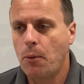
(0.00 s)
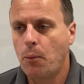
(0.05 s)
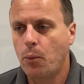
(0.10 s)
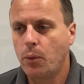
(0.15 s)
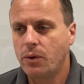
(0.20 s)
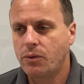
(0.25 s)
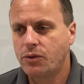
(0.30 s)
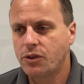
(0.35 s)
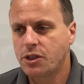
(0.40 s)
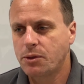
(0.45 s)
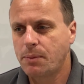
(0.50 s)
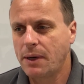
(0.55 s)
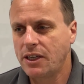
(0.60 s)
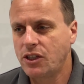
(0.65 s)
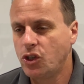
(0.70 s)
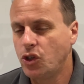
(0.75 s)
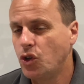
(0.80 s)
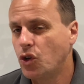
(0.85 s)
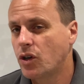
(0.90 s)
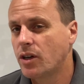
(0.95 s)
With
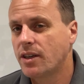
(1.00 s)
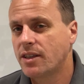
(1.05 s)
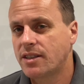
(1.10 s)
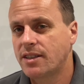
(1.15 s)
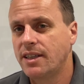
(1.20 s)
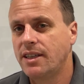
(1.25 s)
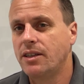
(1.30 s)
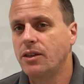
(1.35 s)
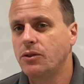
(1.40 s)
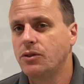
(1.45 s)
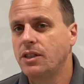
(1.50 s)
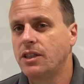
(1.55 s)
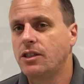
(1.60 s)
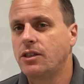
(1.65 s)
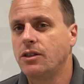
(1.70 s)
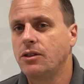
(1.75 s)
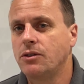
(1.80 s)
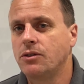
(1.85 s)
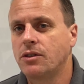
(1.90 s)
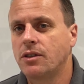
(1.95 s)
respect, you're not going to see those
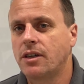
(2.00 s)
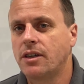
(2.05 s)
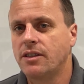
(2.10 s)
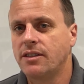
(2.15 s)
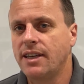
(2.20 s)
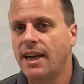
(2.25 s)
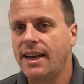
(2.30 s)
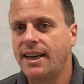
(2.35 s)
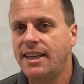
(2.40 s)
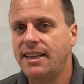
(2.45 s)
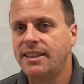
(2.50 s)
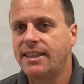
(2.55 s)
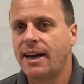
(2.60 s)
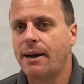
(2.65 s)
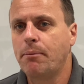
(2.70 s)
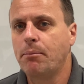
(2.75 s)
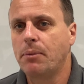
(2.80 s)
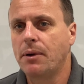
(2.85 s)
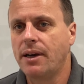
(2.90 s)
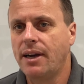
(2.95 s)
issues because any
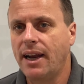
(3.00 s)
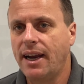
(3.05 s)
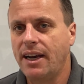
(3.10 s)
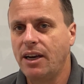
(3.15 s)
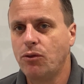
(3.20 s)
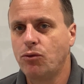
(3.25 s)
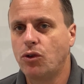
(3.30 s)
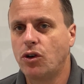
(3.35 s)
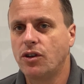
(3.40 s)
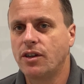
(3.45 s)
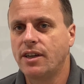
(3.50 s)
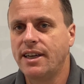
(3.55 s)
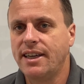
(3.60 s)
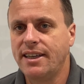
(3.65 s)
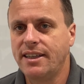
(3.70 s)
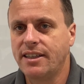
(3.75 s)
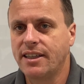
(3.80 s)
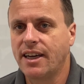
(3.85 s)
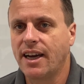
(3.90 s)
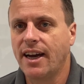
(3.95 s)
damp and any rot and any
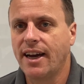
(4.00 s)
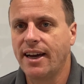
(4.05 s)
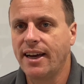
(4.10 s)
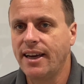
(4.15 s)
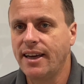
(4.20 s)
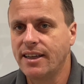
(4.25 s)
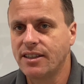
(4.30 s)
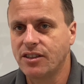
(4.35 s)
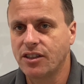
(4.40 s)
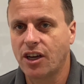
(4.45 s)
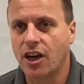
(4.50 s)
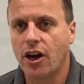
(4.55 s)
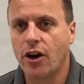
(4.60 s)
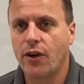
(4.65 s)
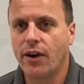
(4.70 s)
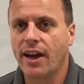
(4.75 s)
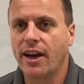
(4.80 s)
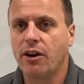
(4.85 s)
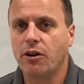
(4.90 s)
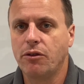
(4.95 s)
decay is
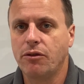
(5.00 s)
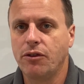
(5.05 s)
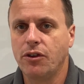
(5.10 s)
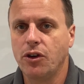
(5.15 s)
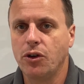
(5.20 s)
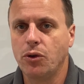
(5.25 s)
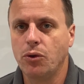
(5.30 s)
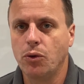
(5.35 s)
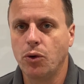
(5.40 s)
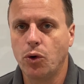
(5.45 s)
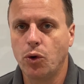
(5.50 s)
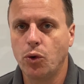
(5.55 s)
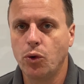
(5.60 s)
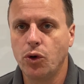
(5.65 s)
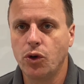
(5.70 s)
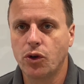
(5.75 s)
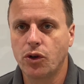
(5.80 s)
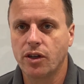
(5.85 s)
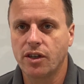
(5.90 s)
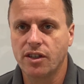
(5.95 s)
occurring out of view. All
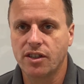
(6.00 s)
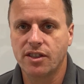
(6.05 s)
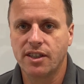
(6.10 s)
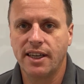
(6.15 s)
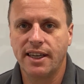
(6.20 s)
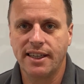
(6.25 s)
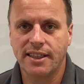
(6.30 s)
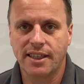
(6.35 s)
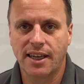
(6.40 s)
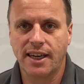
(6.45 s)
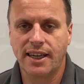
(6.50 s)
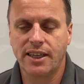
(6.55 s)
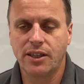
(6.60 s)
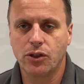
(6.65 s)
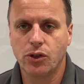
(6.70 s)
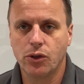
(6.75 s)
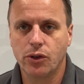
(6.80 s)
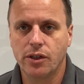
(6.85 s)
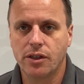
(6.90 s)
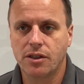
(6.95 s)
you're going to see is clean
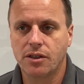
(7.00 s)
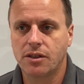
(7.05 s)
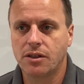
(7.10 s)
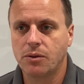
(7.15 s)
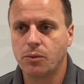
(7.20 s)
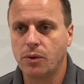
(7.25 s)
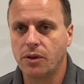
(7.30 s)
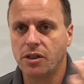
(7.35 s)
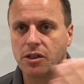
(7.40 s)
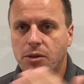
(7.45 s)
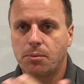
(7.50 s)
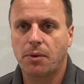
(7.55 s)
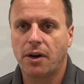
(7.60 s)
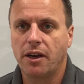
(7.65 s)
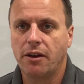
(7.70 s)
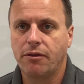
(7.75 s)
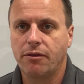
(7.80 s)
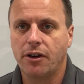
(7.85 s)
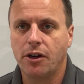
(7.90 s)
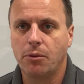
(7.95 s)
joists with the spray
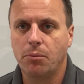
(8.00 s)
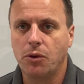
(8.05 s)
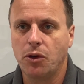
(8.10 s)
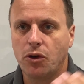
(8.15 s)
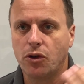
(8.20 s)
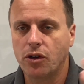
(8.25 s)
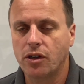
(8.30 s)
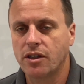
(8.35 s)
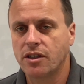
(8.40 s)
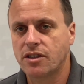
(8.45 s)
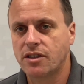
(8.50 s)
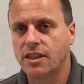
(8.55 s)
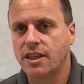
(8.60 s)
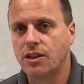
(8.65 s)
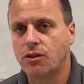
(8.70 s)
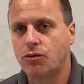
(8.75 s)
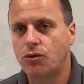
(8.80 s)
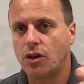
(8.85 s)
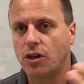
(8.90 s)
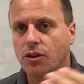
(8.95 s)
foam. You're not going to see
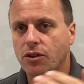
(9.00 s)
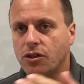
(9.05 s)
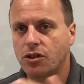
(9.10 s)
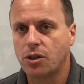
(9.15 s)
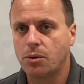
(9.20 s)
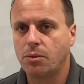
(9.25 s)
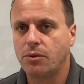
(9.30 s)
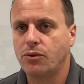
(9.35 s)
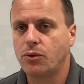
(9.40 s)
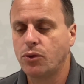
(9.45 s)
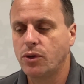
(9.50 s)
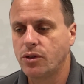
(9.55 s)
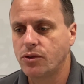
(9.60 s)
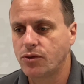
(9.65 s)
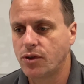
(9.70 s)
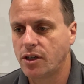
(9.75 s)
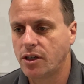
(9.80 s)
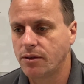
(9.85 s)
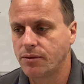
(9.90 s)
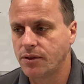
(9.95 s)
the rot on the top of all those
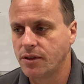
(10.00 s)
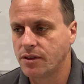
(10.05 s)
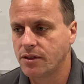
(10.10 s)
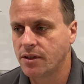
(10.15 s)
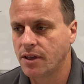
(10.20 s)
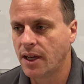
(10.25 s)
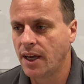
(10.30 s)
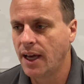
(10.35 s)
rafters.